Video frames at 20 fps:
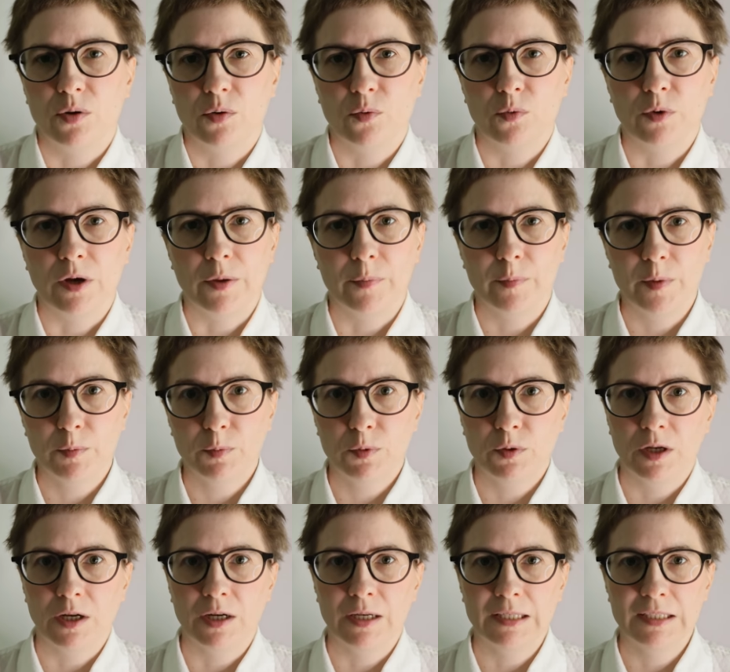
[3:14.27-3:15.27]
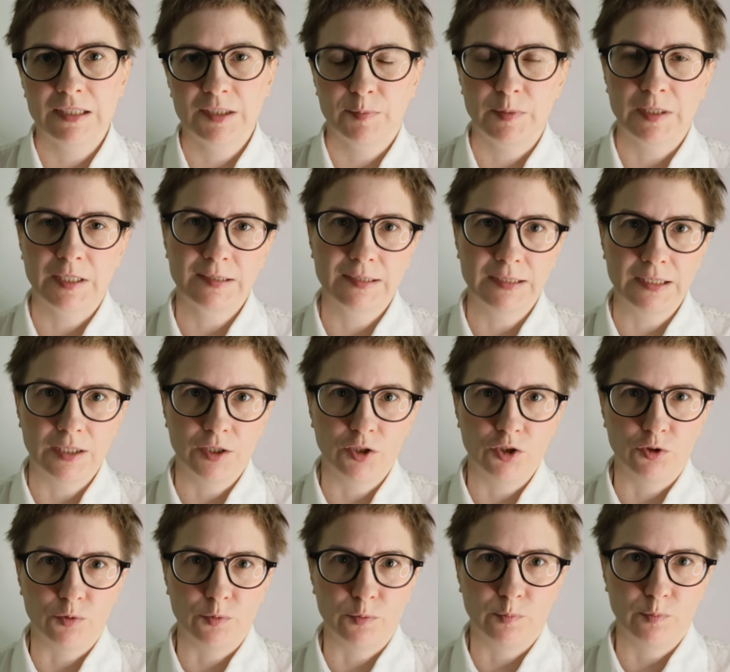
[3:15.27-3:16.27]
where people are expected
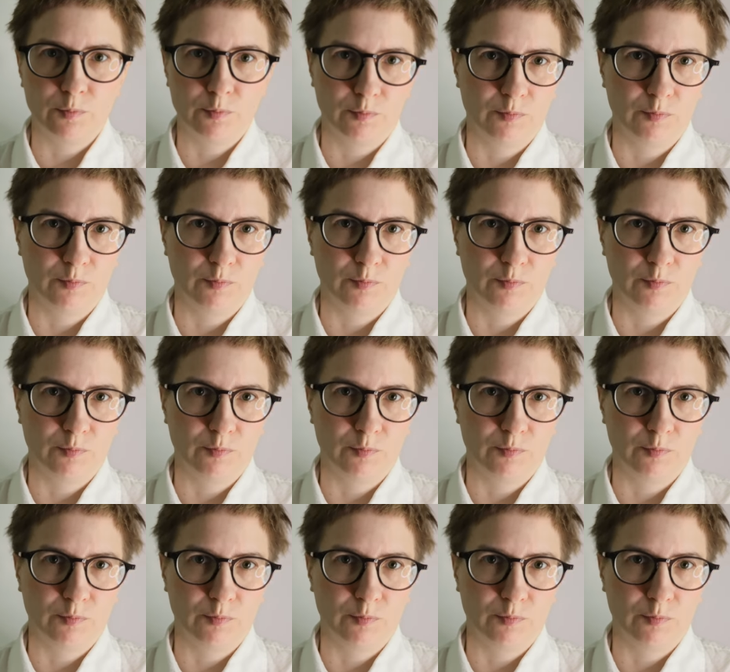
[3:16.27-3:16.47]
to